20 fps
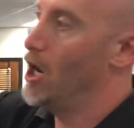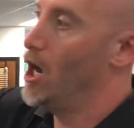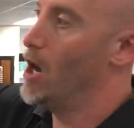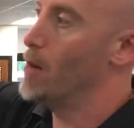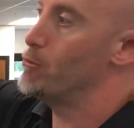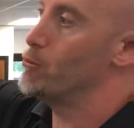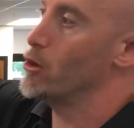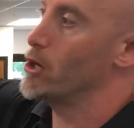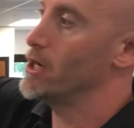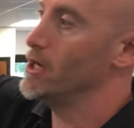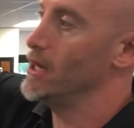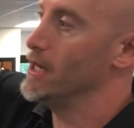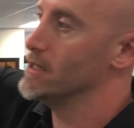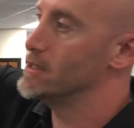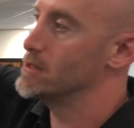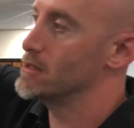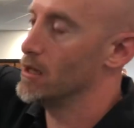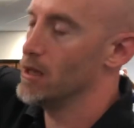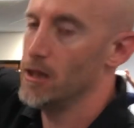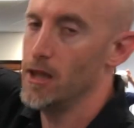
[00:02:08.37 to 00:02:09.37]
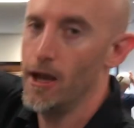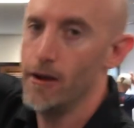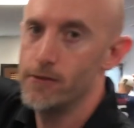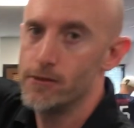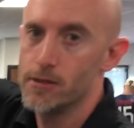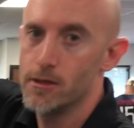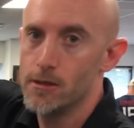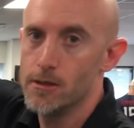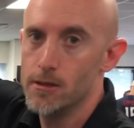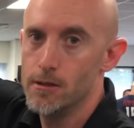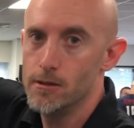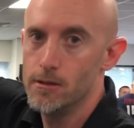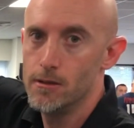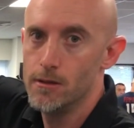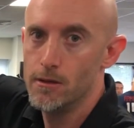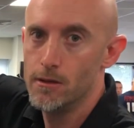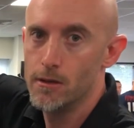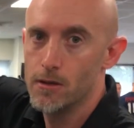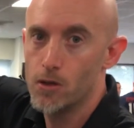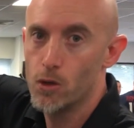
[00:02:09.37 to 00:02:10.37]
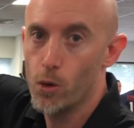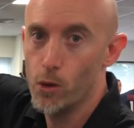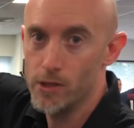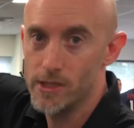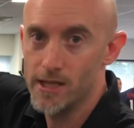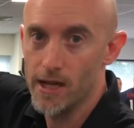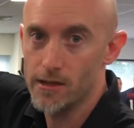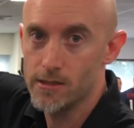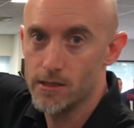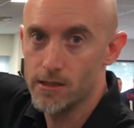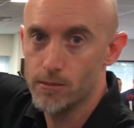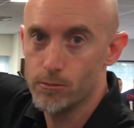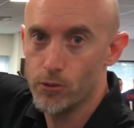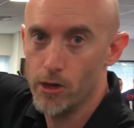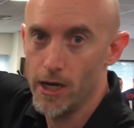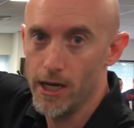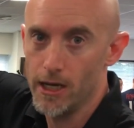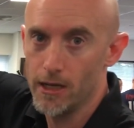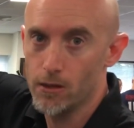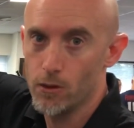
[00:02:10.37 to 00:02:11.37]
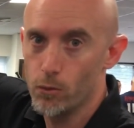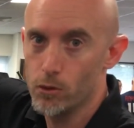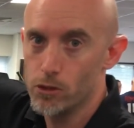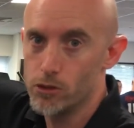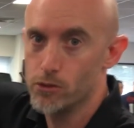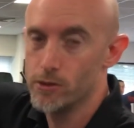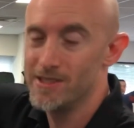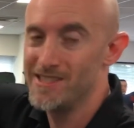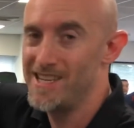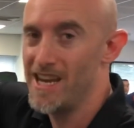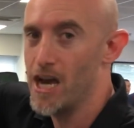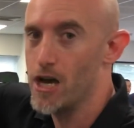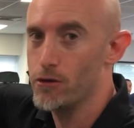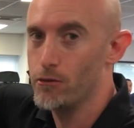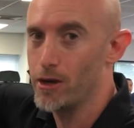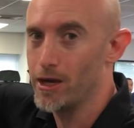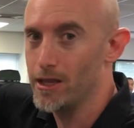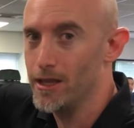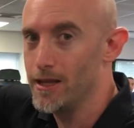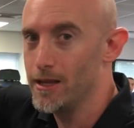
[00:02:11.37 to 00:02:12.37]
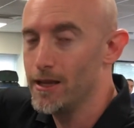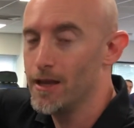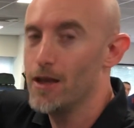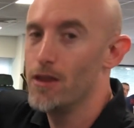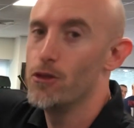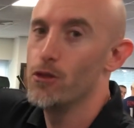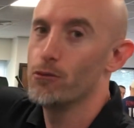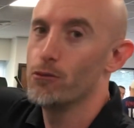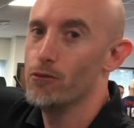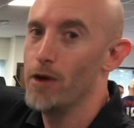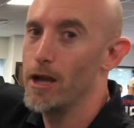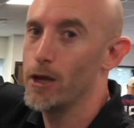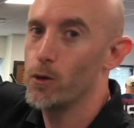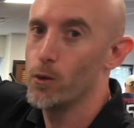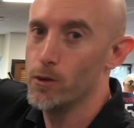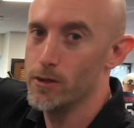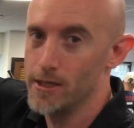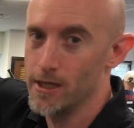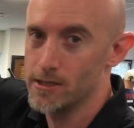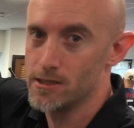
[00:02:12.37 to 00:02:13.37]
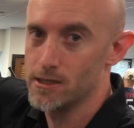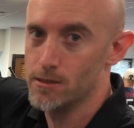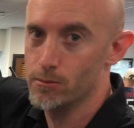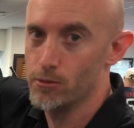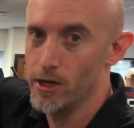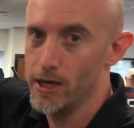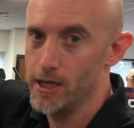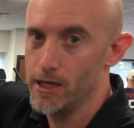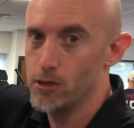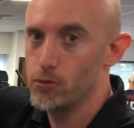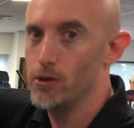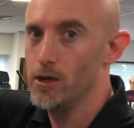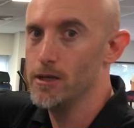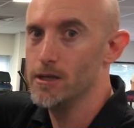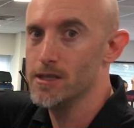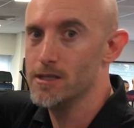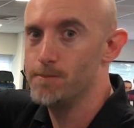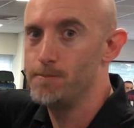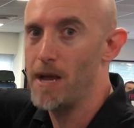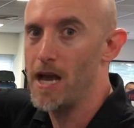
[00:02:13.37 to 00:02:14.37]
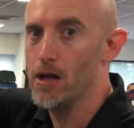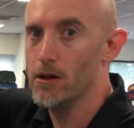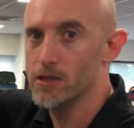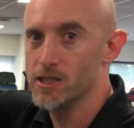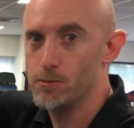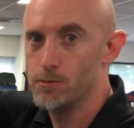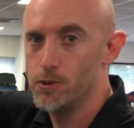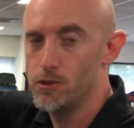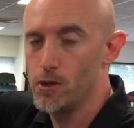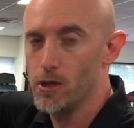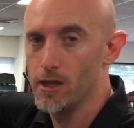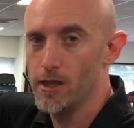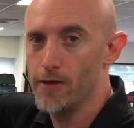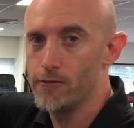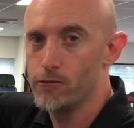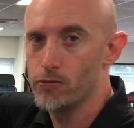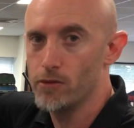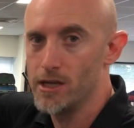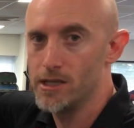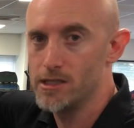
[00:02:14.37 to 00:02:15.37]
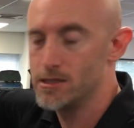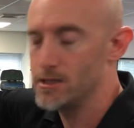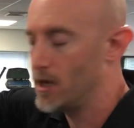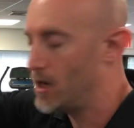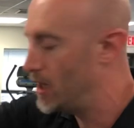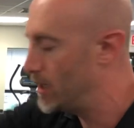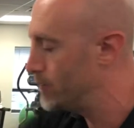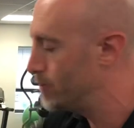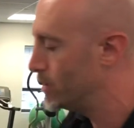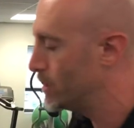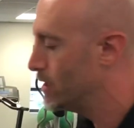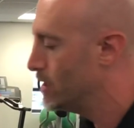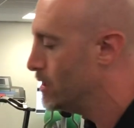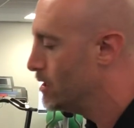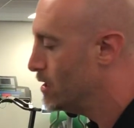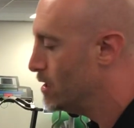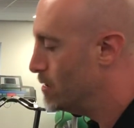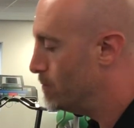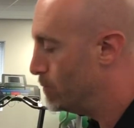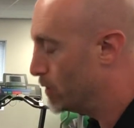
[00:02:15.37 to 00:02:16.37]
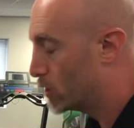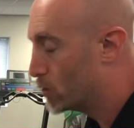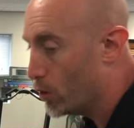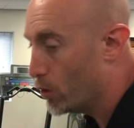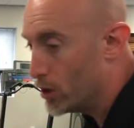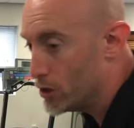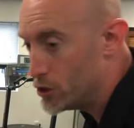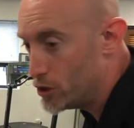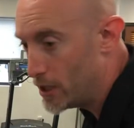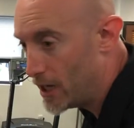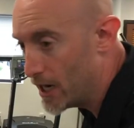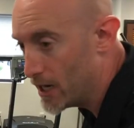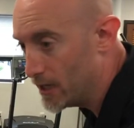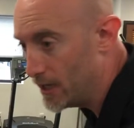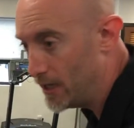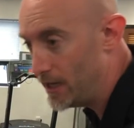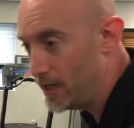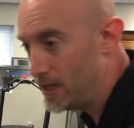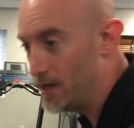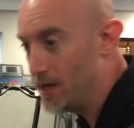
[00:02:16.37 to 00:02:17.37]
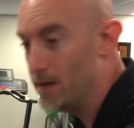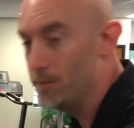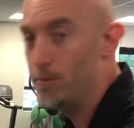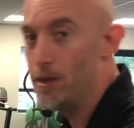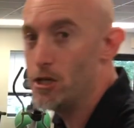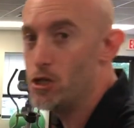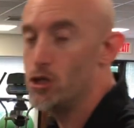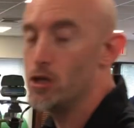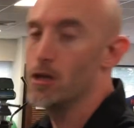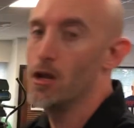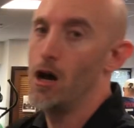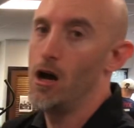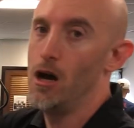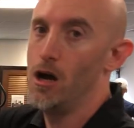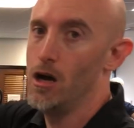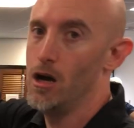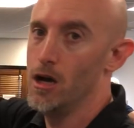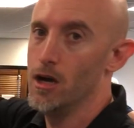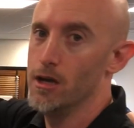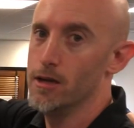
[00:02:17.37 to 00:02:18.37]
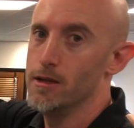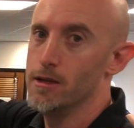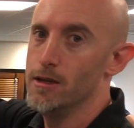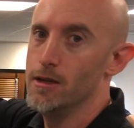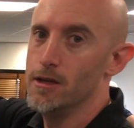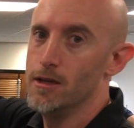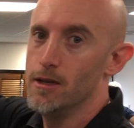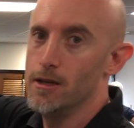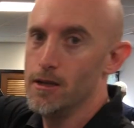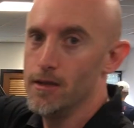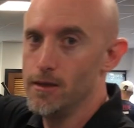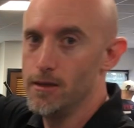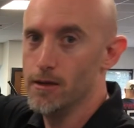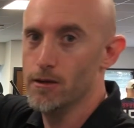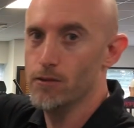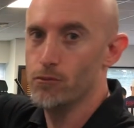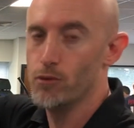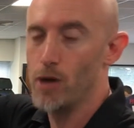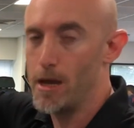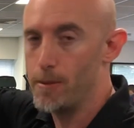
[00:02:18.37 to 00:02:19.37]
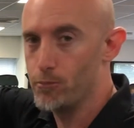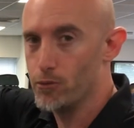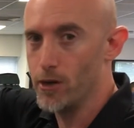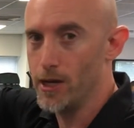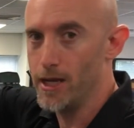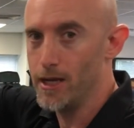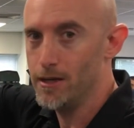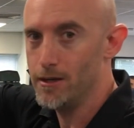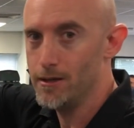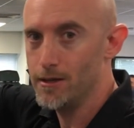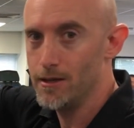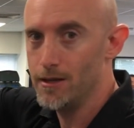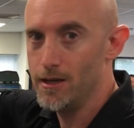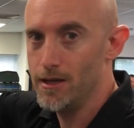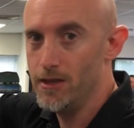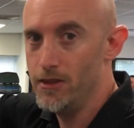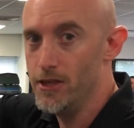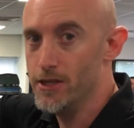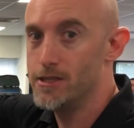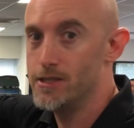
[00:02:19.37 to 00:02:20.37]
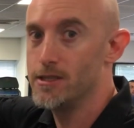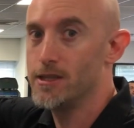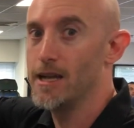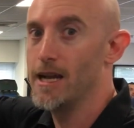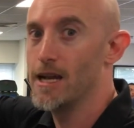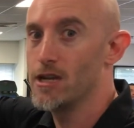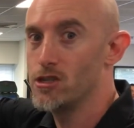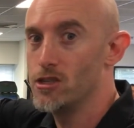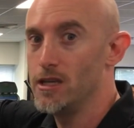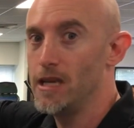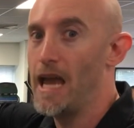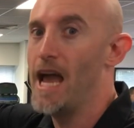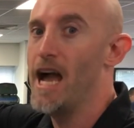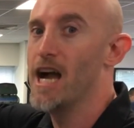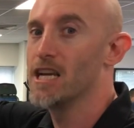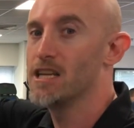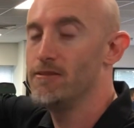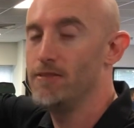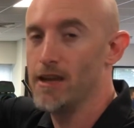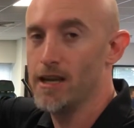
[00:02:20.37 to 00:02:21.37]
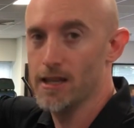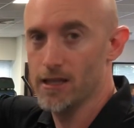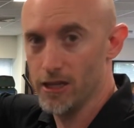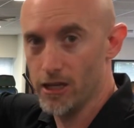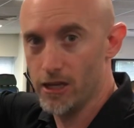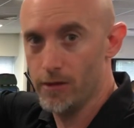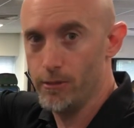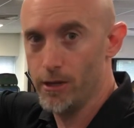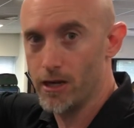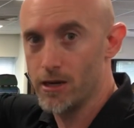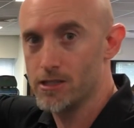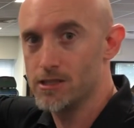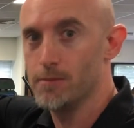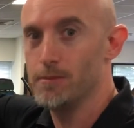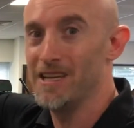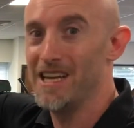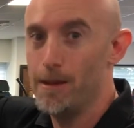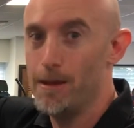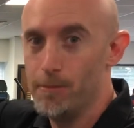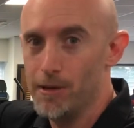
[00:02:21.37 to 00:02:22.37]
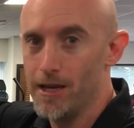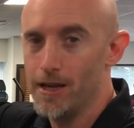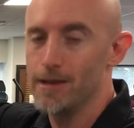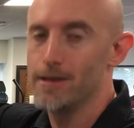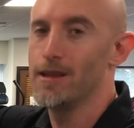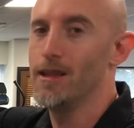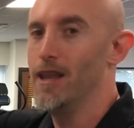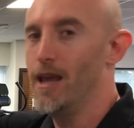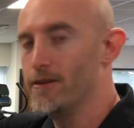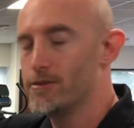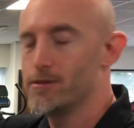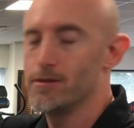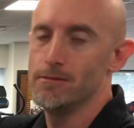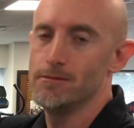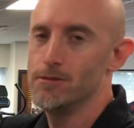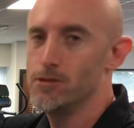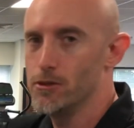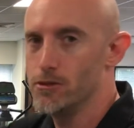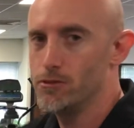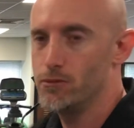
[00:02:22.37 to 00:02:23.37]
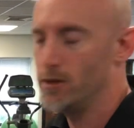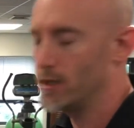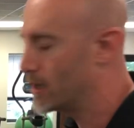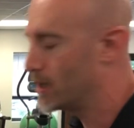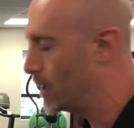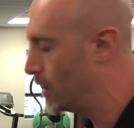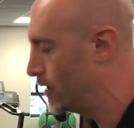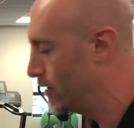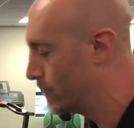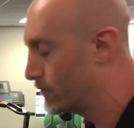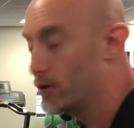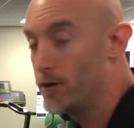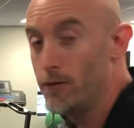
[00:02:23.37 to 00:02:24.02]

upregulates the left cortex of the brain, which will downregulate the right cortex of the brain and create this balance between the left and right side. Because she had an inhibition on the right brain, this is going to actually activate it a little bit because I'm inhibiting the left. So it's really kind of